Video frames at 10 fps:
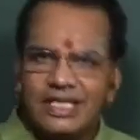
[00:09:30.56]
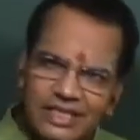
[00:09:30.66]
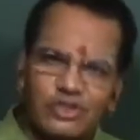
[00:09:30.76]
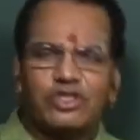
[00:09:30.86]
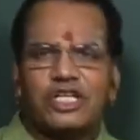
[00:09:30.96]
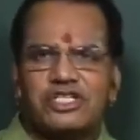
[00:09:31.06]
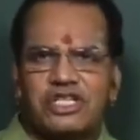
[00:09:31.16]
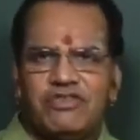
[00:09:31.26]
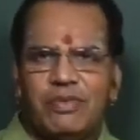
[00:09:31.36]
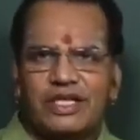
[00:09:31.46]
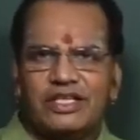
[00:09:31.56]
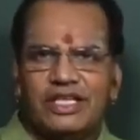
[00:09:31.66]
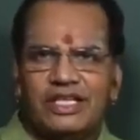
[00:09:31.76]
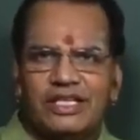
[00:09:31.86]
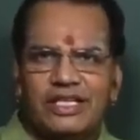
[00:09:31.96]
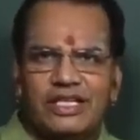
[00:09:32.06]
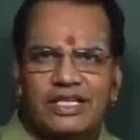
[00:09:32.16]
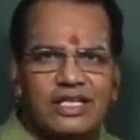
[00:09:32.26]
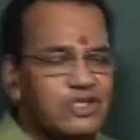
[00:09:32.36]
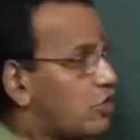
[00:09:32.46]
Shashti Vibhakti.
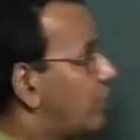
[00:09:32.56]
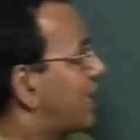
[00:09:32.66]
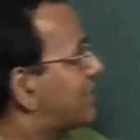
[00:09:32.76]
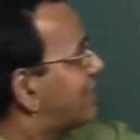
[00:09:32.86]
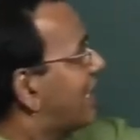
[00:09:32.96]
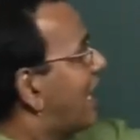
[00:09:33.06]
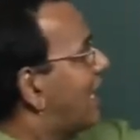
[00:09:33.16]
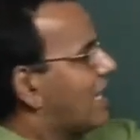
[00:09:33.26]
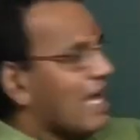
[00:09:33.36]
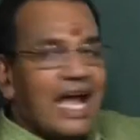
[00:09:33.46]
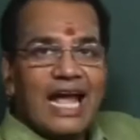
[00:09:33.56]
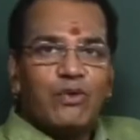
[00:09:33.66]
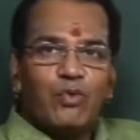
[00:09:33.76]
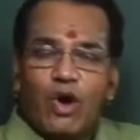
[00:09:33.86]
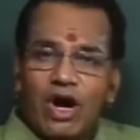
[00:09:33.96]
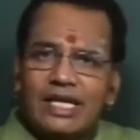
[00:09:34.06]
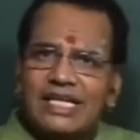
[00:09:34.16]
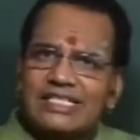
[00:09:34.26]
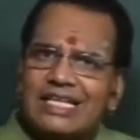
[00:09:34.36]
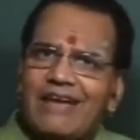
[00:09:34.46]
So Yasya. And what
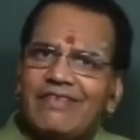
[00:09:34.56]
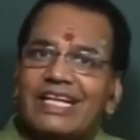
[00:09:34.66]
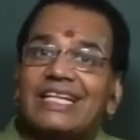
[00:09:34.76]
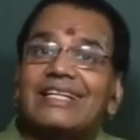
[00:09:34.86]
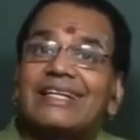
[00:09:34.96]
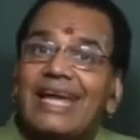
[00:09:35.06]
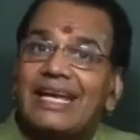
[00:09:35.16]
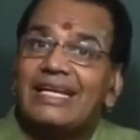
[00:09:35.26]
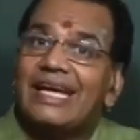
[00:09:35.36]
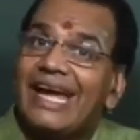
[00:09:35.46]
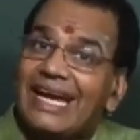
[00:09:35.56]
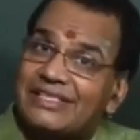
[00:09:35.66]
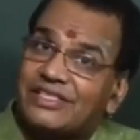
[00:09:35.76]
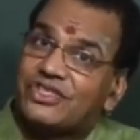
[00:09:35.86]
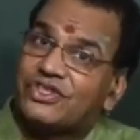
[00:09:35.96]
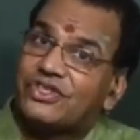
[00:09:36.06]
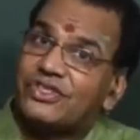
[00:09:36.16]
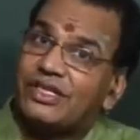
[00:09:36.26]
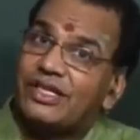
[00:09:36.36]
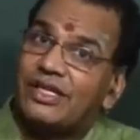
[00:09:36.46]
he is having? 10
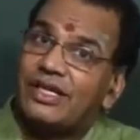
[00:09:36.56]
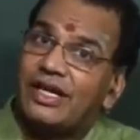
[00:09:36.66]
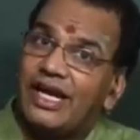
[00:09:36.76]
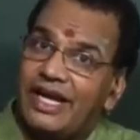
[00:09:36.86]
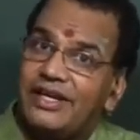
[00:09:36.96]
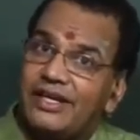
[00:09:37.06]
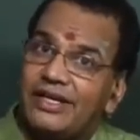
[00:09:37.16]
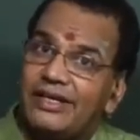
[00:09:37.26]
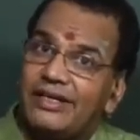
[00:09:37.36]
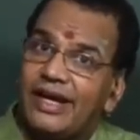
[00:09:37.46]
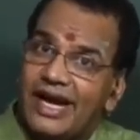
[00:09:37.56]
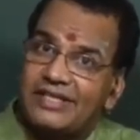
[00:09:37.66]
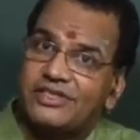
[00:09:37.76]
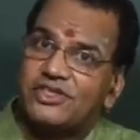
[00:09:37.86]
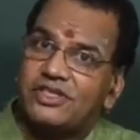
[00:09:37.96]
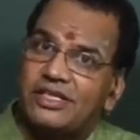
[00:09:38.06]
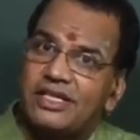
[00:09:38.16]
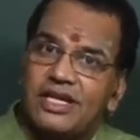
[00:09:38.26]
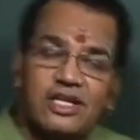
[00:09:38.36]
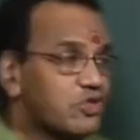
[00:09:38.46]
heads. Heads.
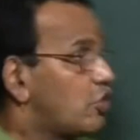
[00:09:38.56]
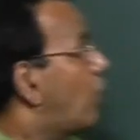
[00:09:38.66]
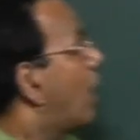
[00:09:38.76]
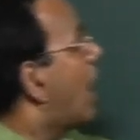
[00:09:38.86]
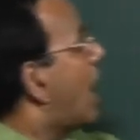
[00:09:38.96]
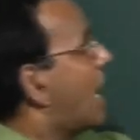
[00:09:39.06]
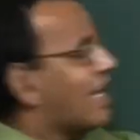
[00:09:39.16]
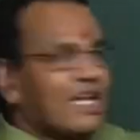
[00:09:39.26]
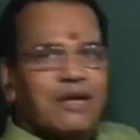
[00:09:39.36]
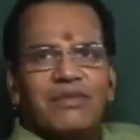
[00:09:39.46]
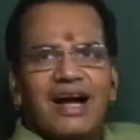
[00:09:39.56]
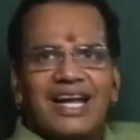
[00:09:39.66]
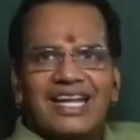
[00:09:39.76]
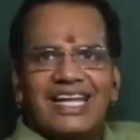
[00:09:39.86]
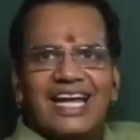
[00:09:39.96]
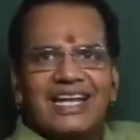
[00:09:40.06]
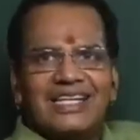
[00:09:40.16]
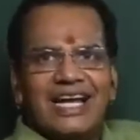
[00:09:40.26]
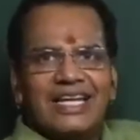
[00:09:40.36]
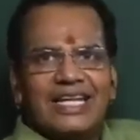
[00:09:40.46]
So Ananam, Anane,
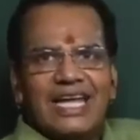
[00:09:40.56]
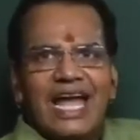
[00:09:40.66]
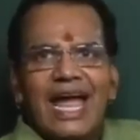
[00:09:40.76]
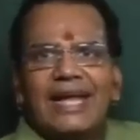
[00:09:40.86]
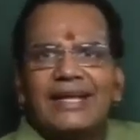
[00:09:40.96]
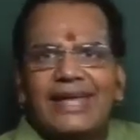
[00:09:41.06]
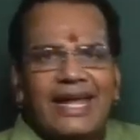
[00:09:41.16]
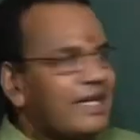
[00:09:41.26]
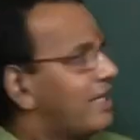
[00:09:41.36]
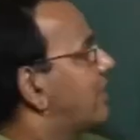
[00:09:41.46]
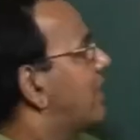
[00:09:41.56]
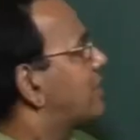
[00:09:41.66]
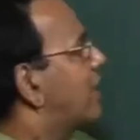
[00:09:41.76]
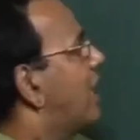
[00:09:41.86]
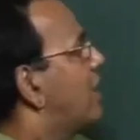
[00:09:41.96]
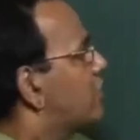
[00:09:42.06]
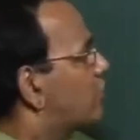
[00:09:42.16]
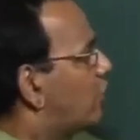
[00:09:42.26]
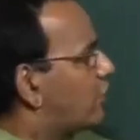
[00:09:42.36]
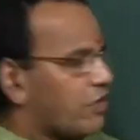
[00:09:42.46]
Ananani. And 10, Dasha.
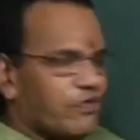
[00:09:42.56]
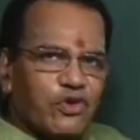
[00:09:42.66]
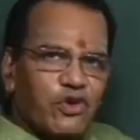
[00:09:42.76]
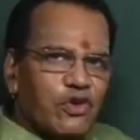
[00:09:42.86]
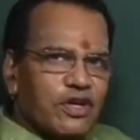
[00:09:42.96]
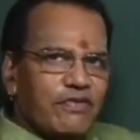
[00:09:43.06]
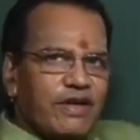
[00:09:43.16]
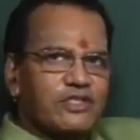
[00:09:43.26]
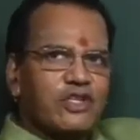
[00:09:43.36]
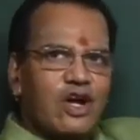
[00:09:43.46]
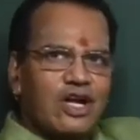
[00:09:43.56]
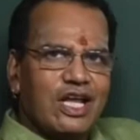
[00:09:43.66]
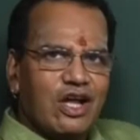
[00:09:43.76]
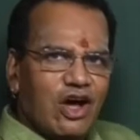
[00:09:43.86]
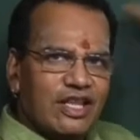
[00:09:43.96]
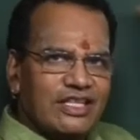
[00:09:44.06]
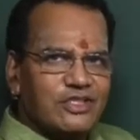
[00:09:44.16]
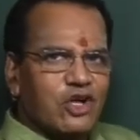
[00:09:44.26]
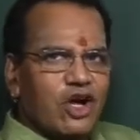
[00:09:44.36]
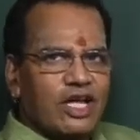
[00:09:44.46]
So if you go reverse order or
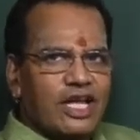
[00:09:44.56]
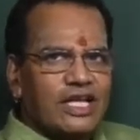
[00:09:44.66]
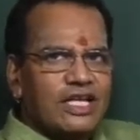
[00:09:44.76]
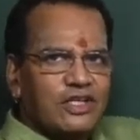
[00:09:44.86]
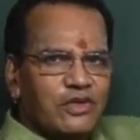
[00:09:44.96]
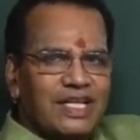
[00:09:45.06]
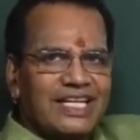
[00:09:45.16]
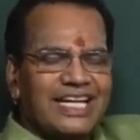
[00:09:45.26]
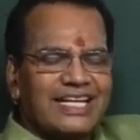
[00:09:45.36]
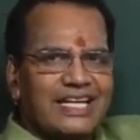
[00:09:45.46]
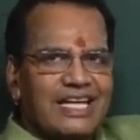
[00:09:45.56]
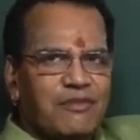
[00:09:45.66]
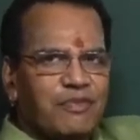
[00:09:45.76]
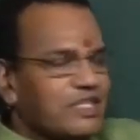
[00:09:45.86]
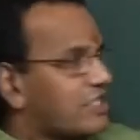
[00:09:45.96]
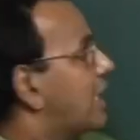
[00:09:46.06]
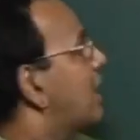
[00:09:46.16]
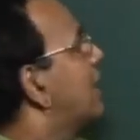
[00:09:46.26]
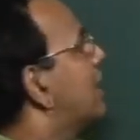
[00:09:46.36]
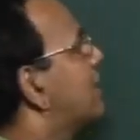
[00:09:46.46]
this order, you will get clear
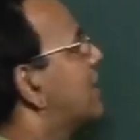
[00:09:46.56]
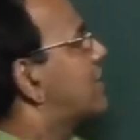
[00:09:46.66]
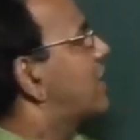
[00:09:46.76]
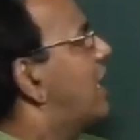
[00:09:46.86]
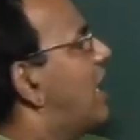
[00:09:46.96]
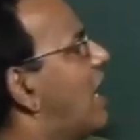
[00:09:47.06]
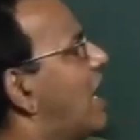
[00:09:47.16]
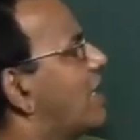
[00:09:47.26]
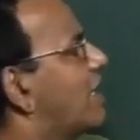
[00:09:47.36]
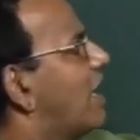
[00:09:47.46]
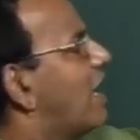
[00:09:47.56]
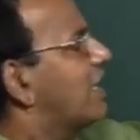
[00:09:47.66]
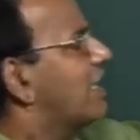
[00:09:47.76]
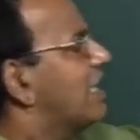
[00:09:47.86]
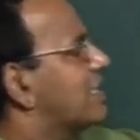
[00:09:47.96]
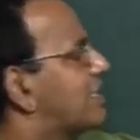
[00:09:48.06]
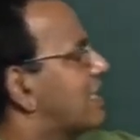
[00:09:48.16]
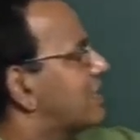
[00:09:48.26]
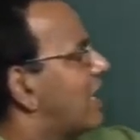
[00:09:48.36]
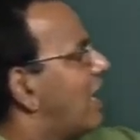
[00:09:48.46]
picture. Dasha Ananani
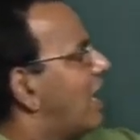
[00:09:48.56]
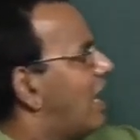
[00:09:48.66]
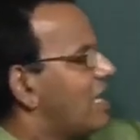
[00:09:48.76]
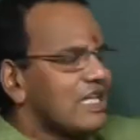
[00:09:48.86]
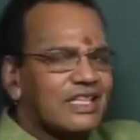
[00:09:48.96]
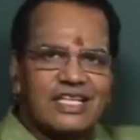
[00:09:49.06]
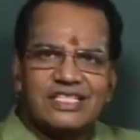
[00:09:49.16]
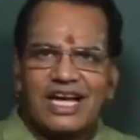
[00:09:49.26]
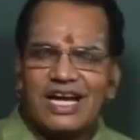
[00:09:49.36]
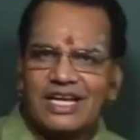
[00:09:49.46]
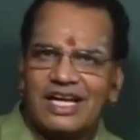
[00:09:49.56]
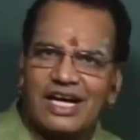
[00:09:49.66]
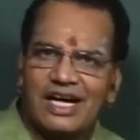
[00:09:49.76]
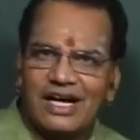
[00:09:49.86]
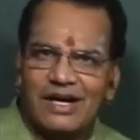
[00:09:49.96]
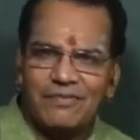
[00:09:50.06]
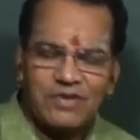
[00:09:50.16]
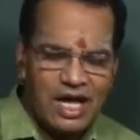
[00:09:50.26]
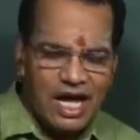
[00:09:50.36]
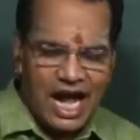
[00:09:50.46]
Yasya Saha Dashananaha.
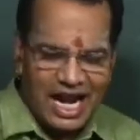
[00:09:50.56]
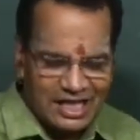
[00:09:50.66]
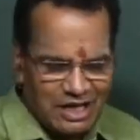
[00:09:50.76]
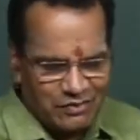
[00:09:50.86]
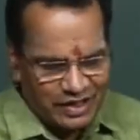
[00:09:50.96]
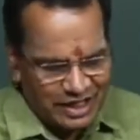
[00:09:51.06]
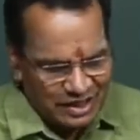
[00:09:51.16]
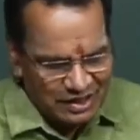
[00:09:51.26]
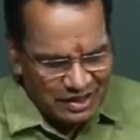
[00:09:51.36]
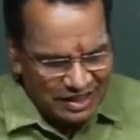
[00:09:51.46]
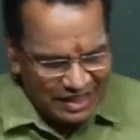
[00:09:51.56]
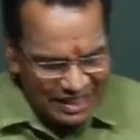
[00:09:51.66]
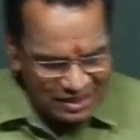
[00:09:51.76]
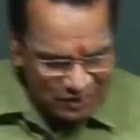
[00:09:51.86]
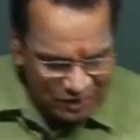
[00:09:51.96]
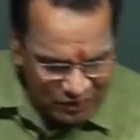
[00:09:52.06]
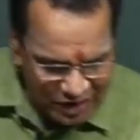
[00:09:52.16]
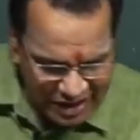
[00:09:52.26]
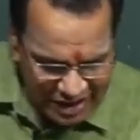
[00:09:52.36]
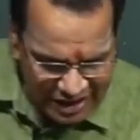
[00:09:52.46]
Another word. There is one
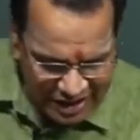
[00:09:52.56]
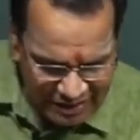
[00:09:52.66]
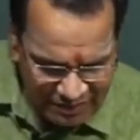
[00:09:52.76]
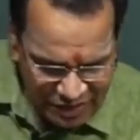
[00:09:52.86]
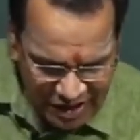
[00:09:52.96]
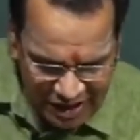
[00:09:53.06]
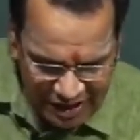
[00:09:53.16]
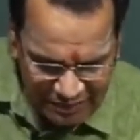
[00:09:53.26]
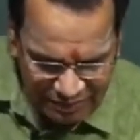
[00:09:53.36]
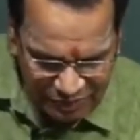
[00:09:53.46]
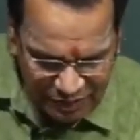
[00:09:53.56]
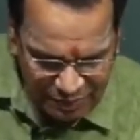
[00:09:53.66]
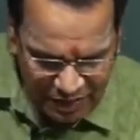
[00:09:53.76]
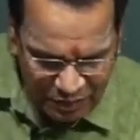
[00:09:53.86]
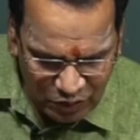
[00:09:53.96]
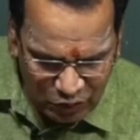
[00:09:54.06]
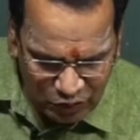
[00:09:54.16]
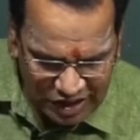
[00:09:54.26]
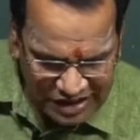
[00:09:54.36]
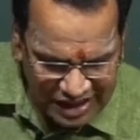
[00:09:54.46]
word,
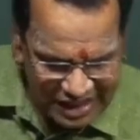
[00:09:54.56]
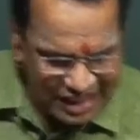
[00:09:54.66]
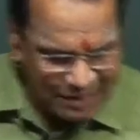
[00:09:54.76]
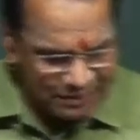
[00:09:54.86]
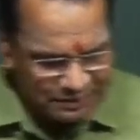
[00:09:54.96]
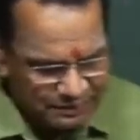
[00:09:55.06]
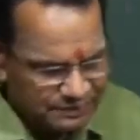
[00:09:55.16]
Prabhuta Salilam.